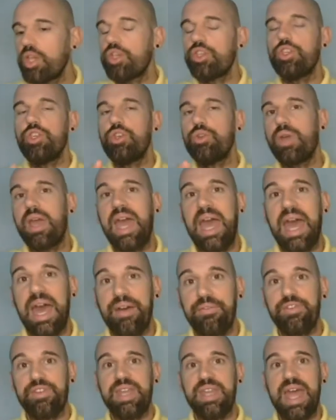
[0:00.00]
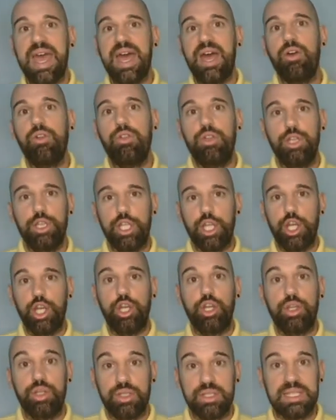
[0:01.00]
You have now
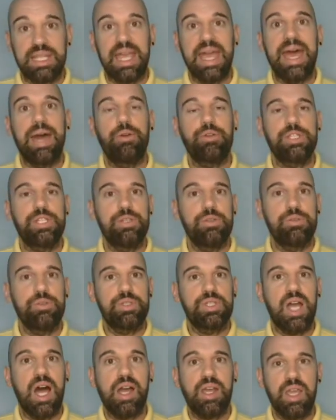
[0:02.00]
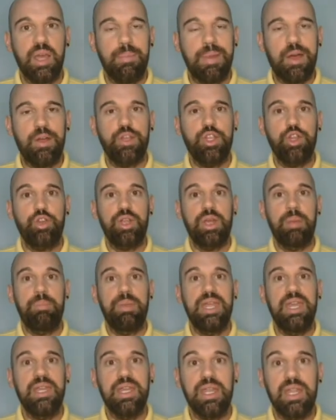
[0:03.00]
learned how to talk about your
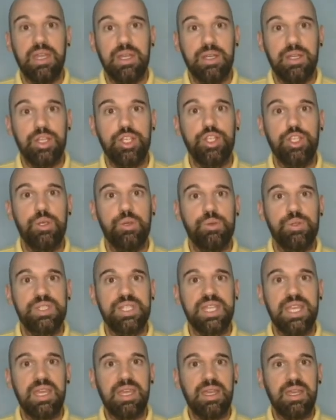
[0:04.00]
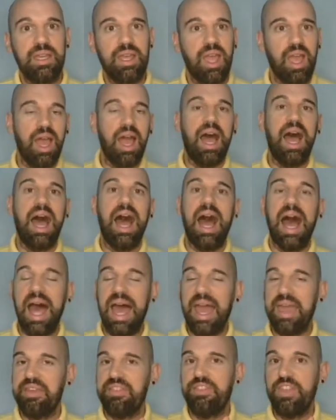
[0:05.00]
opinion using
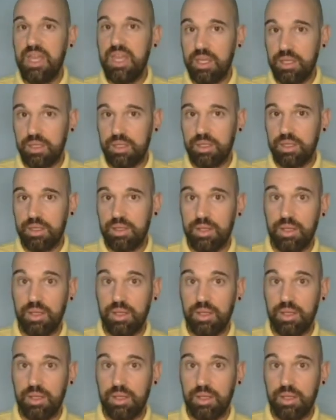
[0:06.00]
I think.